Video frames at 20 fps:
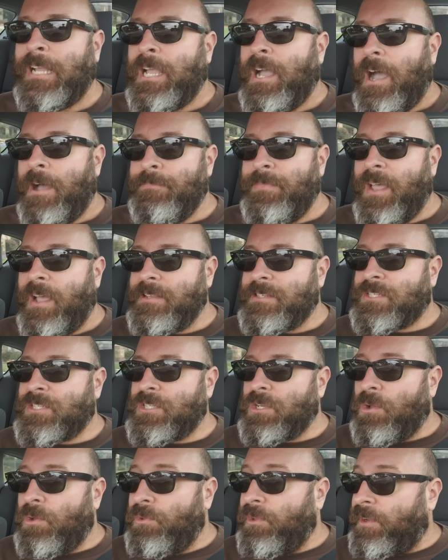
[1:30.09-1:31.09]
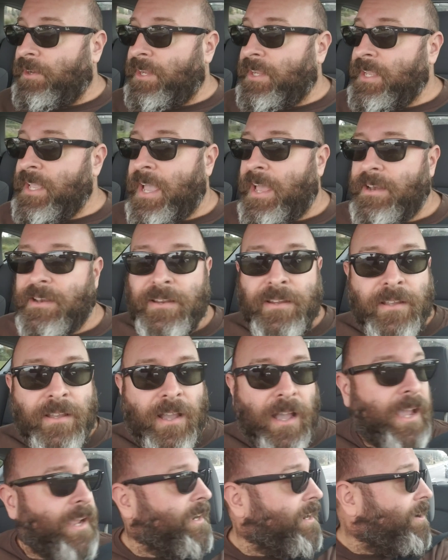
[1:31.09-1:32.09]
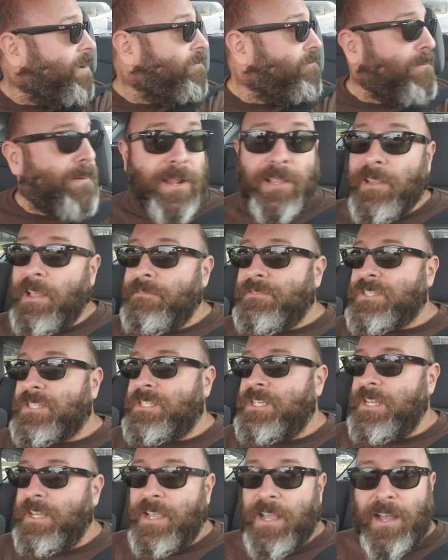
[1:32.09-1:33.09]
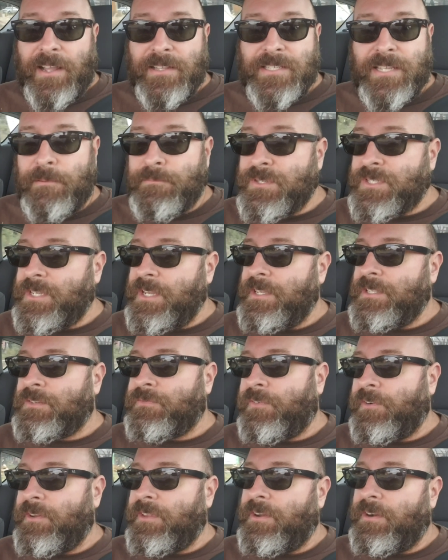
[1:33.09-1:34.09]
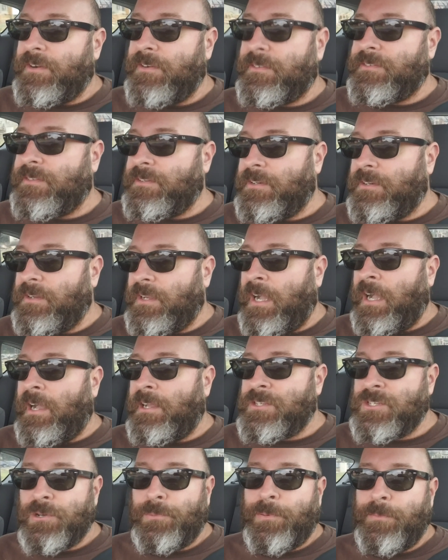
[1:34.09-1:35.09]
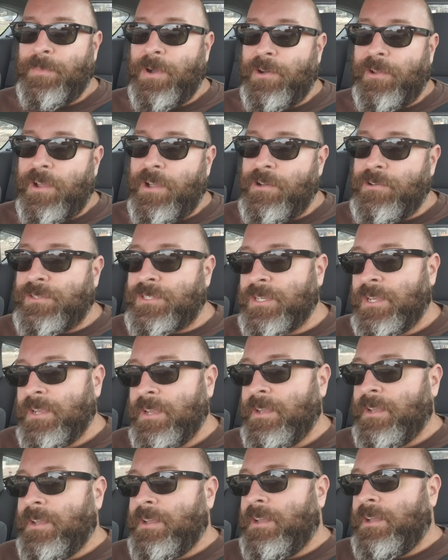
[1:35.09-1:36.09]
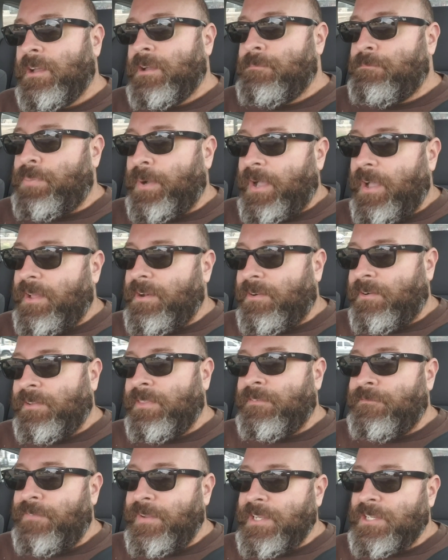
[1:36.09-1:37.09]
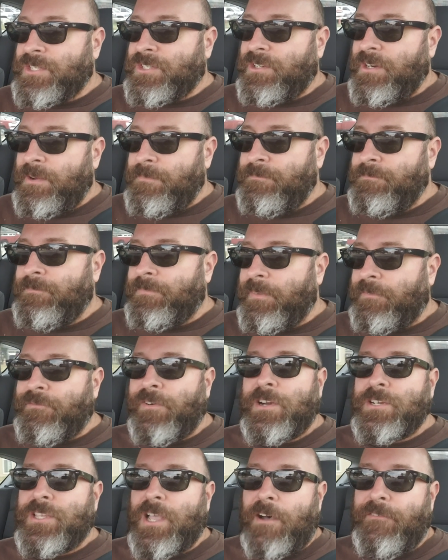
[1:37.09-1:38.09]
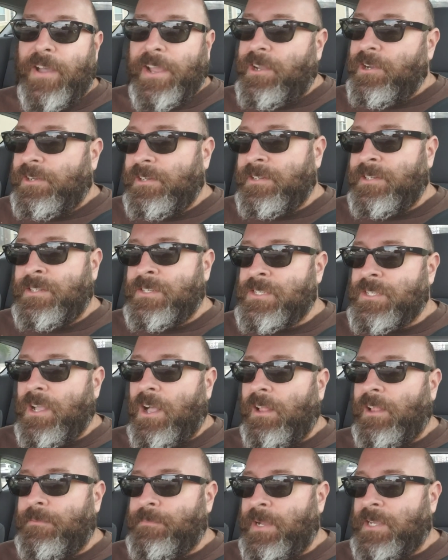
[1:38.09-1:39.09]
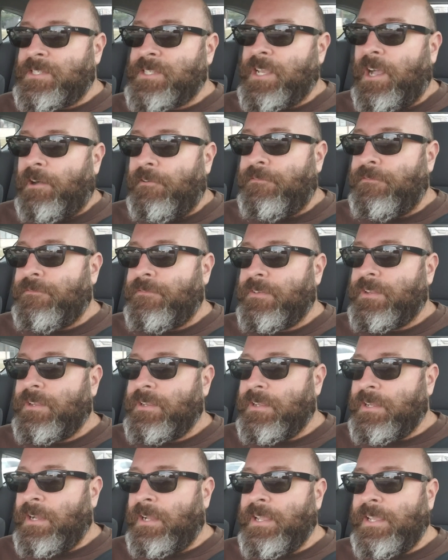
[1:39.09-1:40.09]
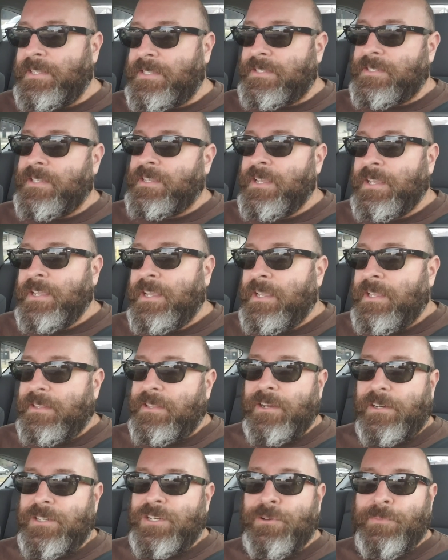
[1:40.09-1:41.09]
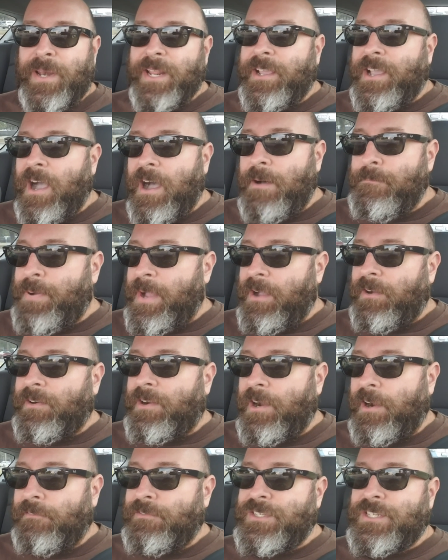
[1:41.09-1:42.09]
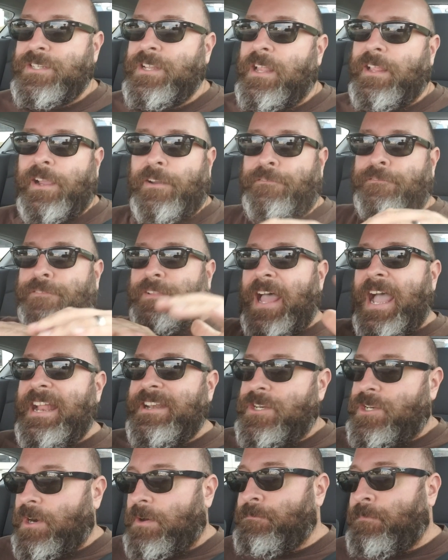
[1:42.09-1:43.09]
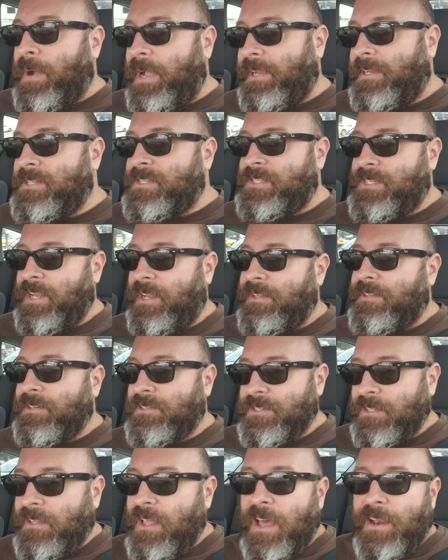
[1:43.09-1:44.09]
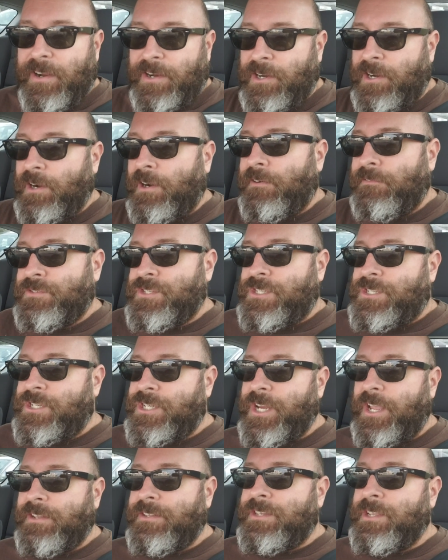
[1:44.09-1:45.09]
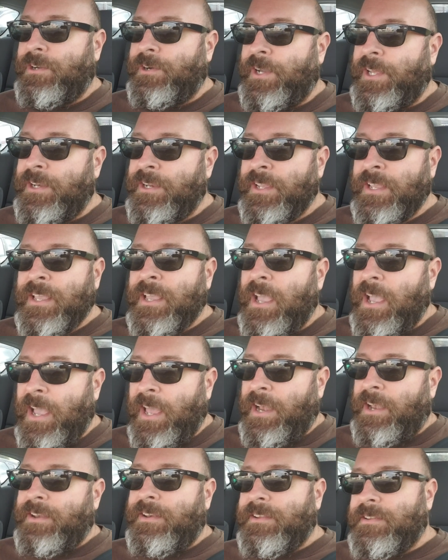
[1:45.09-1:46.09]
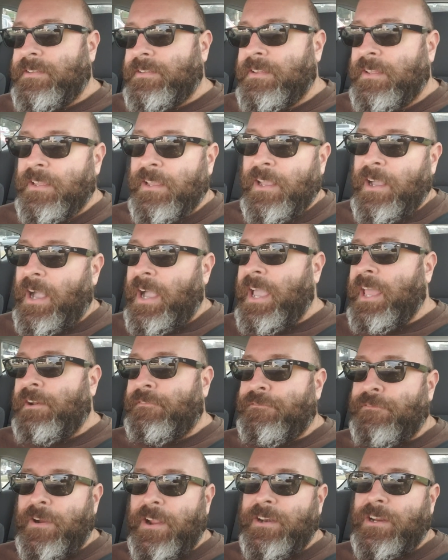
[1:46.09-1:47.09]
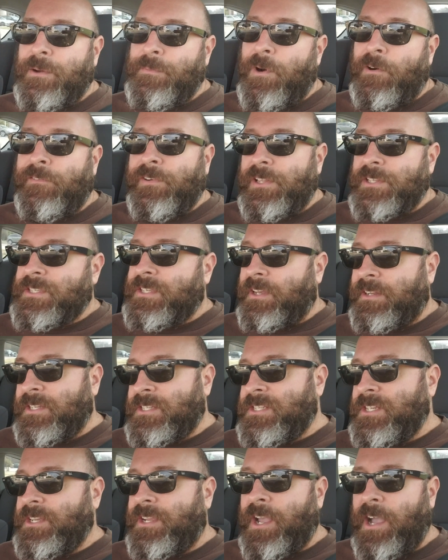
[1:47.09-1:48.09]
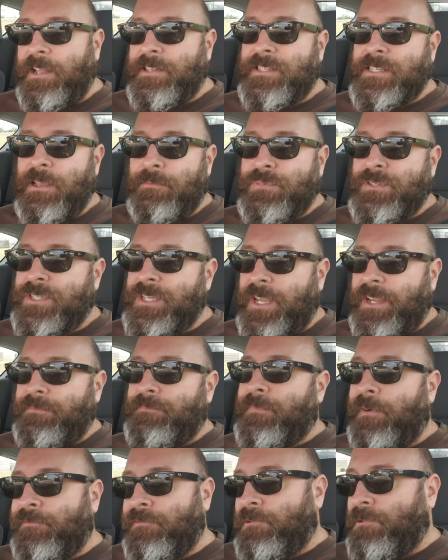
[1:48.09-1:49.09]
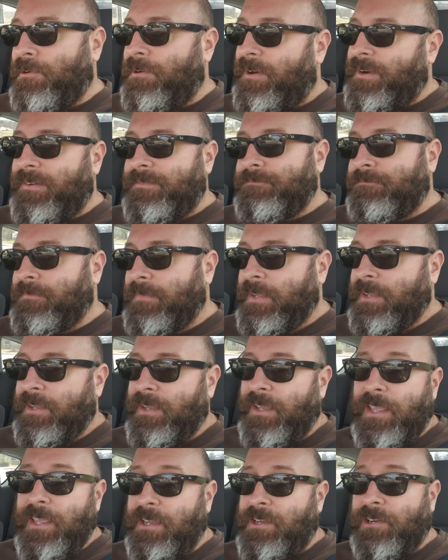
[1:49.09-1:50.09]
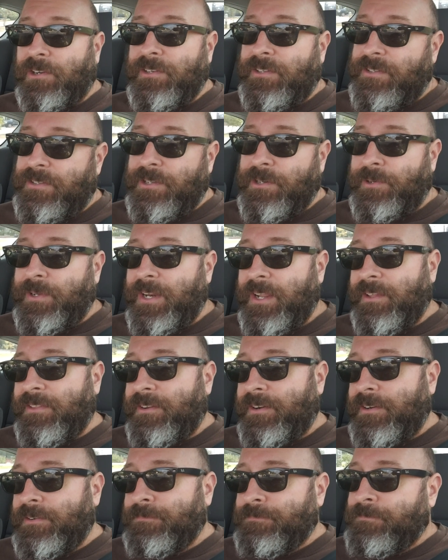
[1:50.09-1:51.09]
I'm not sold on it yet. I know everybody loves the seat concept seats for their supermotos, but on the V-Strum, first off, I couldn't install it myself. There are too many compound curves. It's not like a flat dirt bike seat. There's a lot of curves and shit to it. And I had a friend come over that's done a seat concept seat before, and he couldn't do it either.